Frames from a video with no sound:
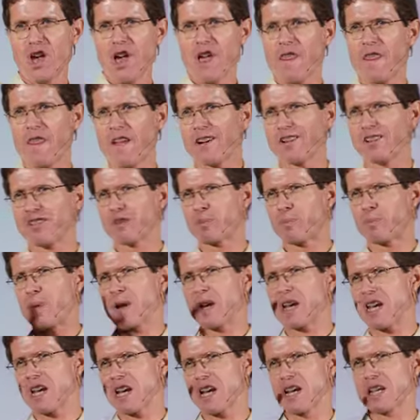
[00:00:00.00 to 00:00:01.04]
They're
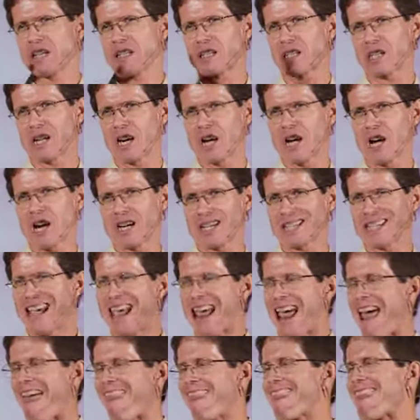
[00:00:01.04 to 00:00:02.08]
speaking in tongues,
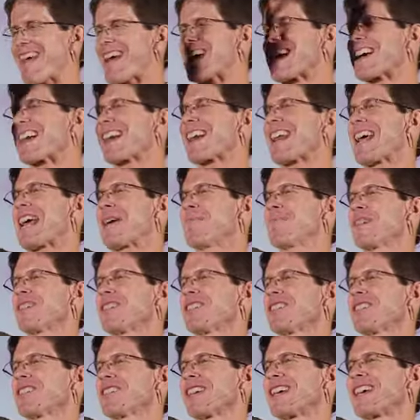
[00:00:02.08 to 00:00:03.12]
and they claim this
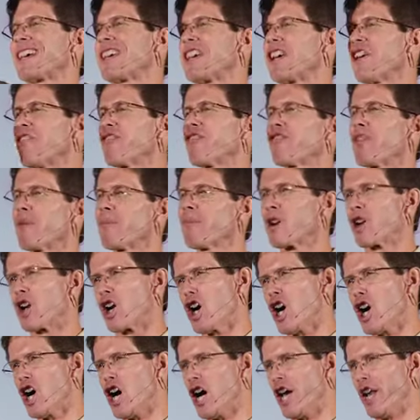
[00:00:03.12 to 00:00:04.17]
is a gift from
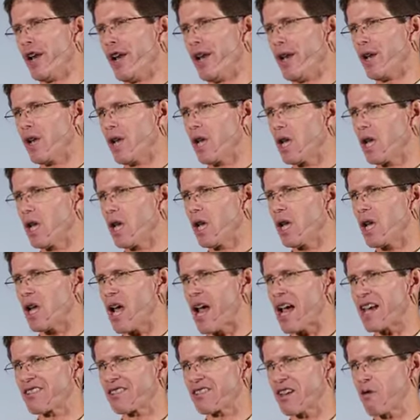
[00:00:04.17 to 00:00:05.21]
God.
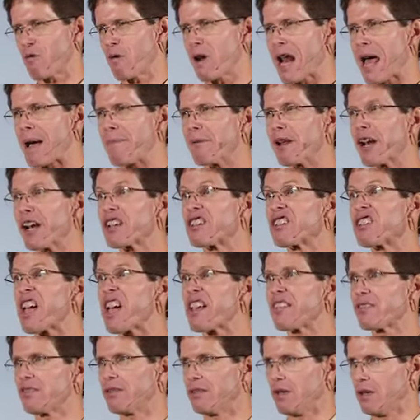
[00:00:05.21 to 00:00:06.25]
I say, well, I'm going to
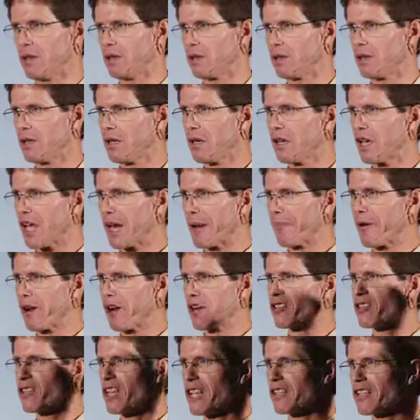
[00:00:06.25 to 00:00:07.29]
test it. And I'm going
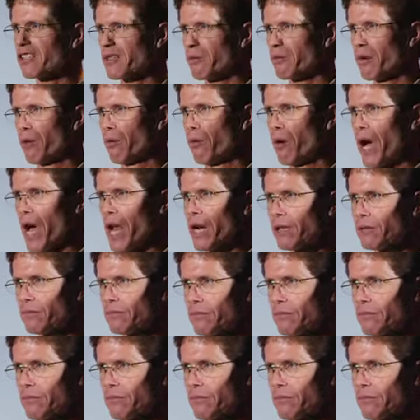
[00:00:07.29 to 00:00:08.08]
to test it with what?